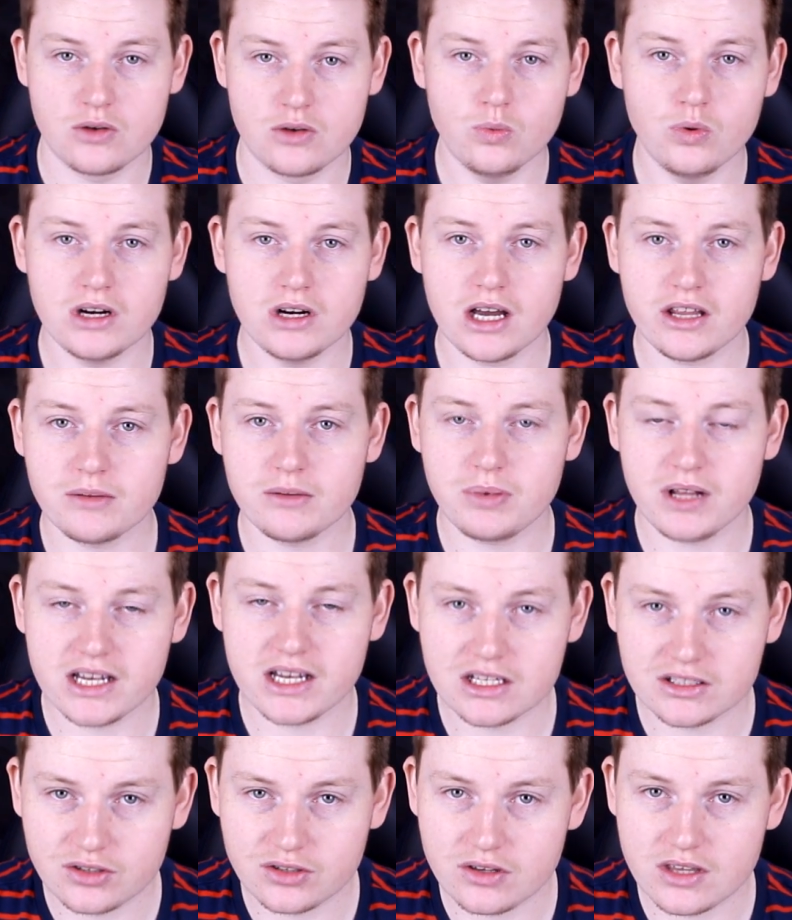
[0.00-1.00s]
Would other
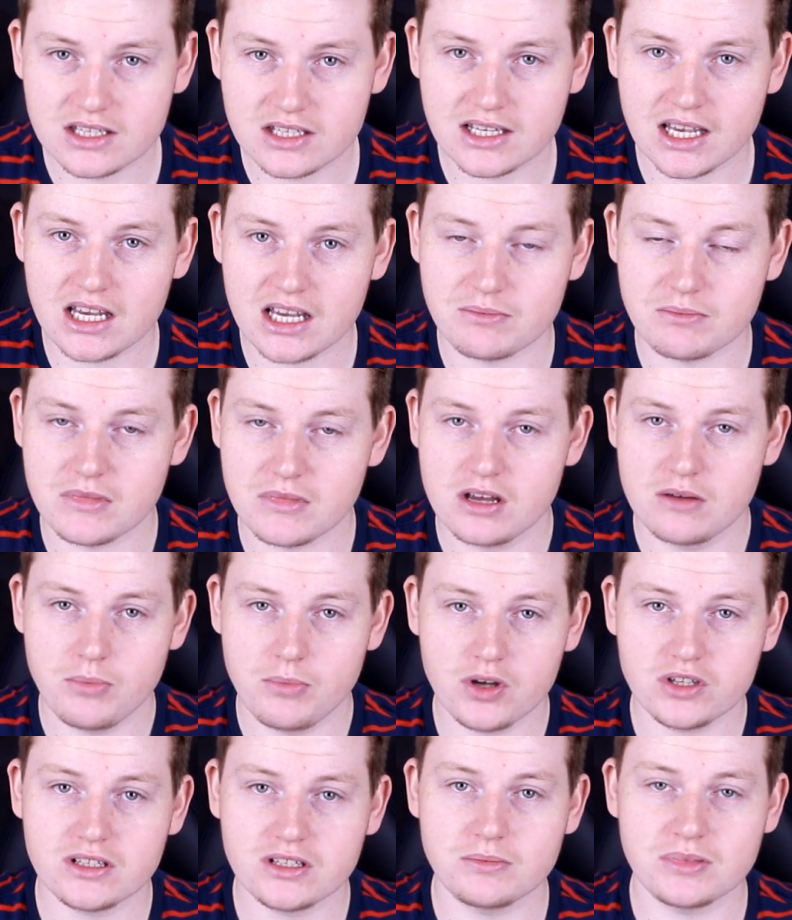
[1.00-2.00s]
players do the same?
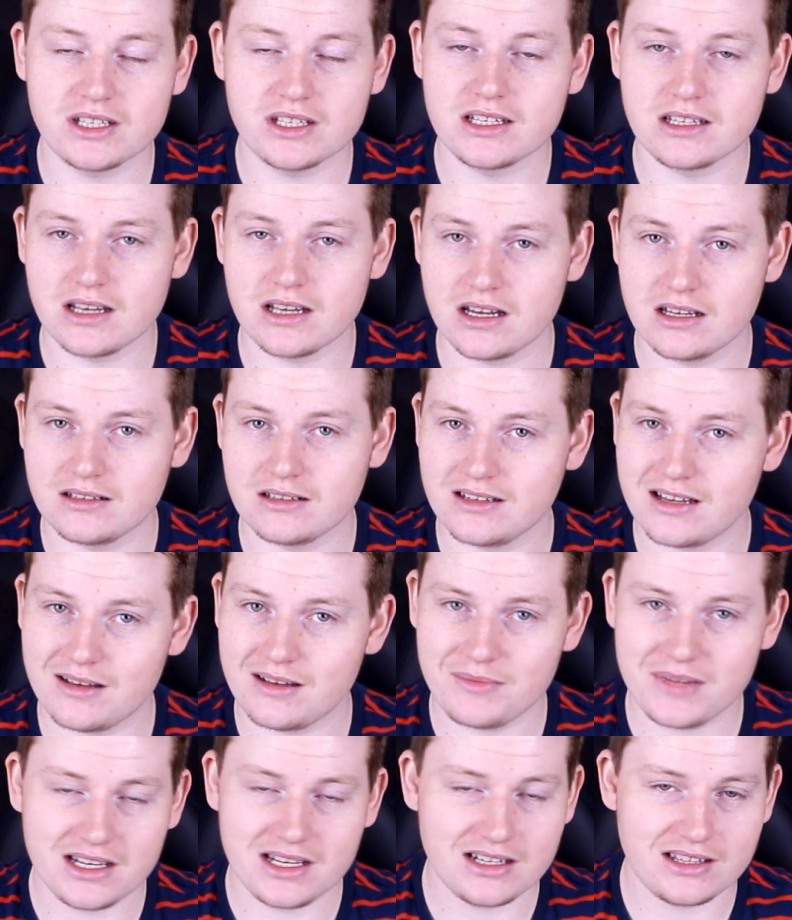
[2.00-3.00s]
Possibly. I
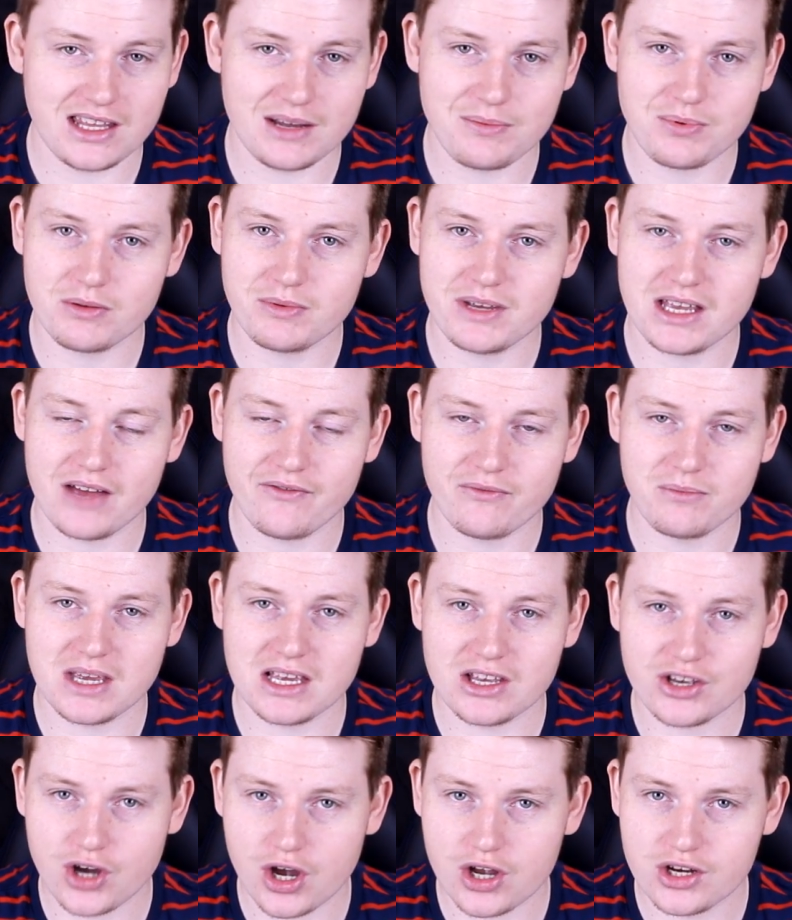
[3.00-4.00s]
mean, they probably haven't
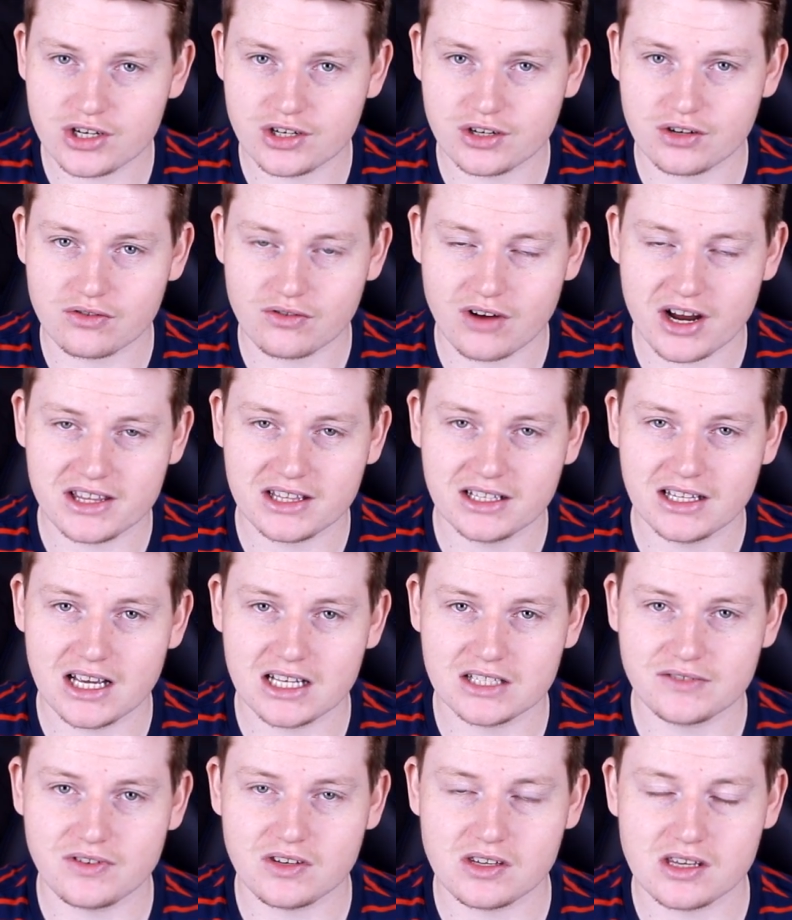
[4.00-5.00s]
been coached great the
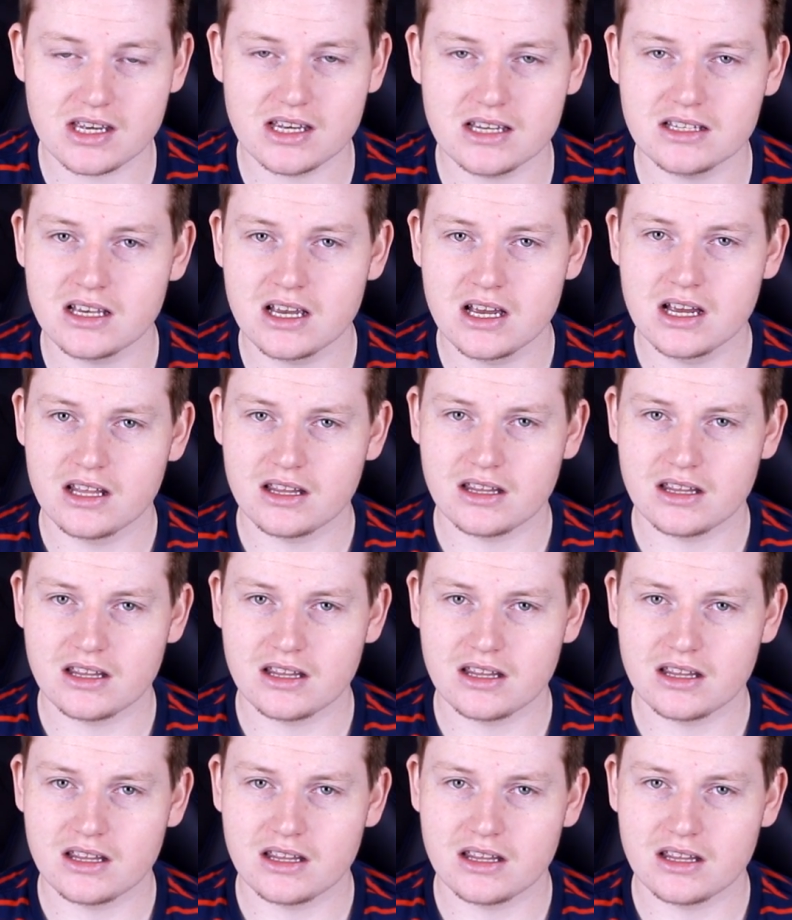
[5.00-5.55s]
last few years.